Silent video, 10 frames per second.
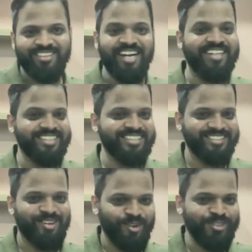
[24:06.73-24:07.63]
That
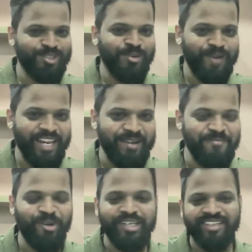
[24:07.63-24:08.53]
is also very
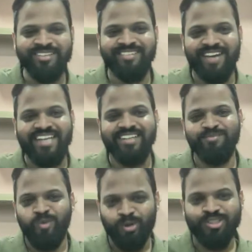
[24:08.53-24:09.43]
important. The fact
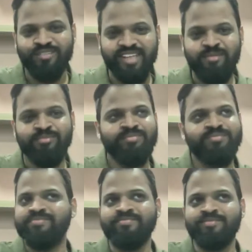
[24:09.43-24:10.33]
that most of
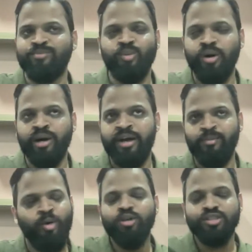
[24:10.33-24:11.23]

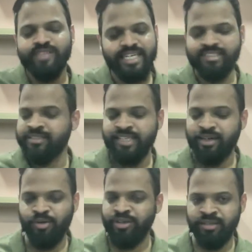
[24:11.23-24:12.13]
the cases they
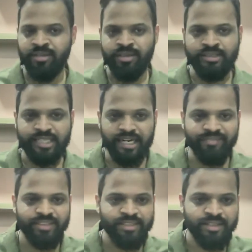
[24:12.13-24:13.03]
are going to
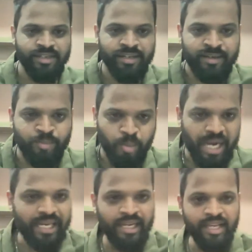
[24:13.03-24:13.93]
start with
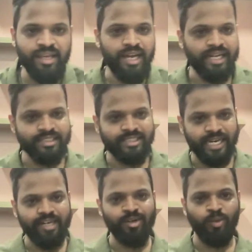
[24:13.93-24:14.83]
mobile and
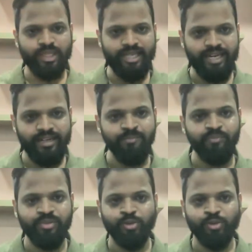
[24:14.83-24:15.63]
check it over there.